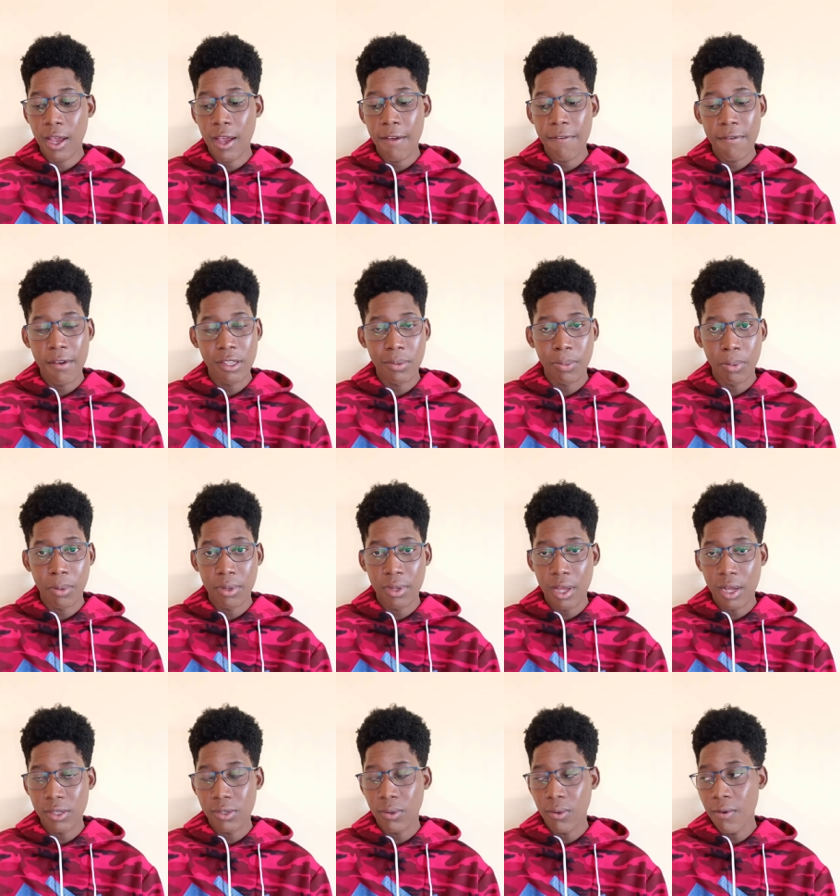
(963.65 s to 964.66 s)
affiliate
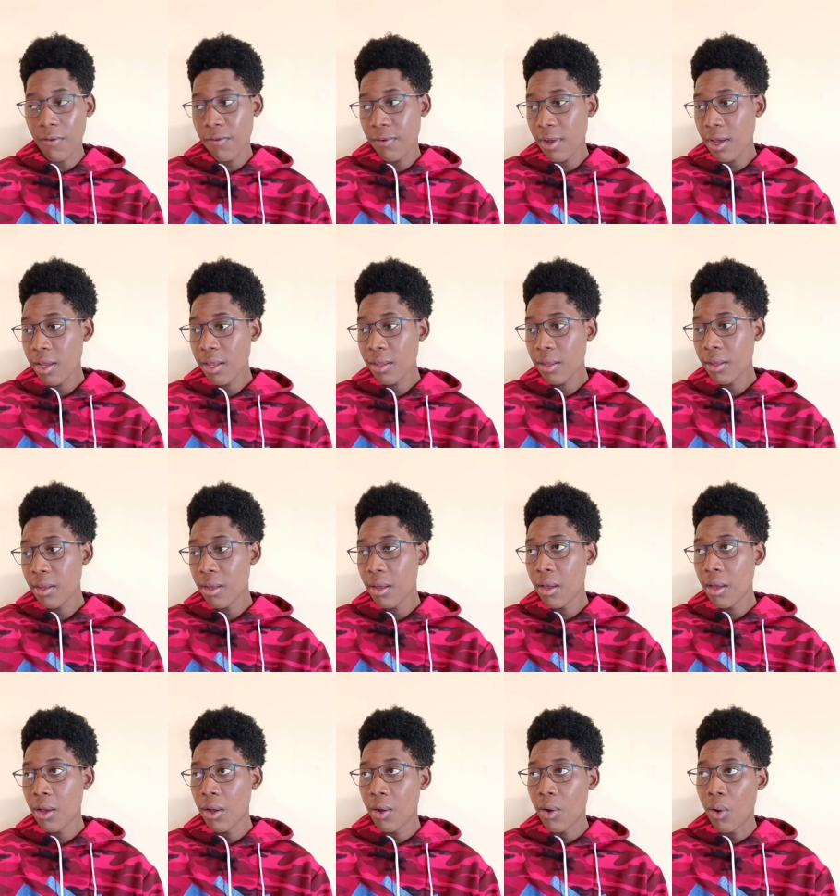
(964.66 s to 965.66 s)
products offline
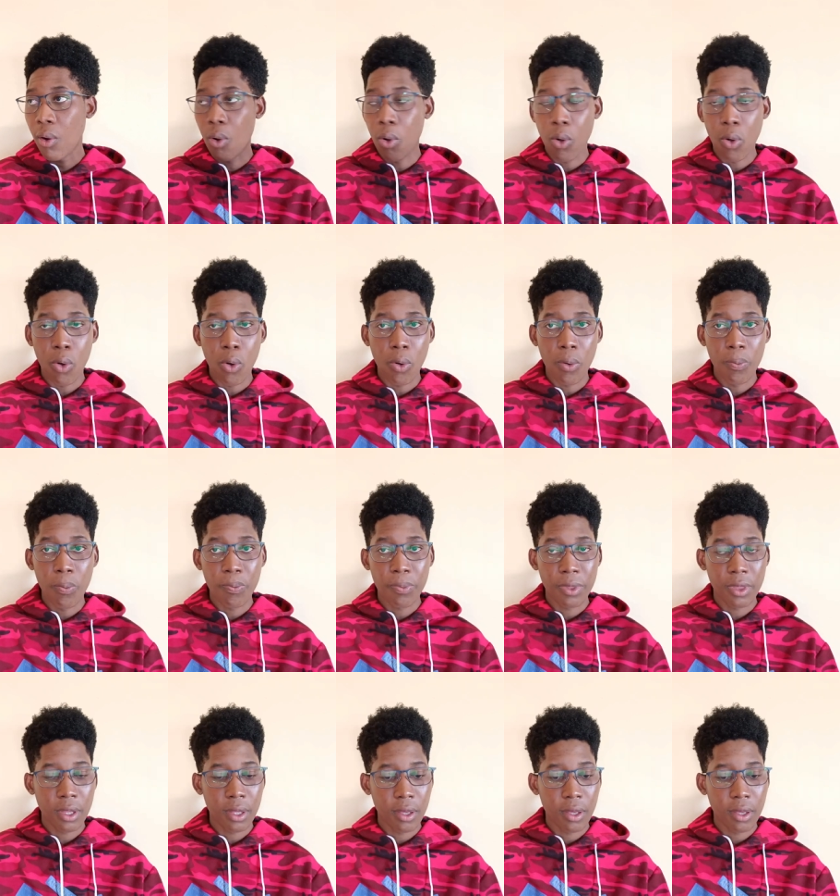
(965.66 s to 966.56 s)
or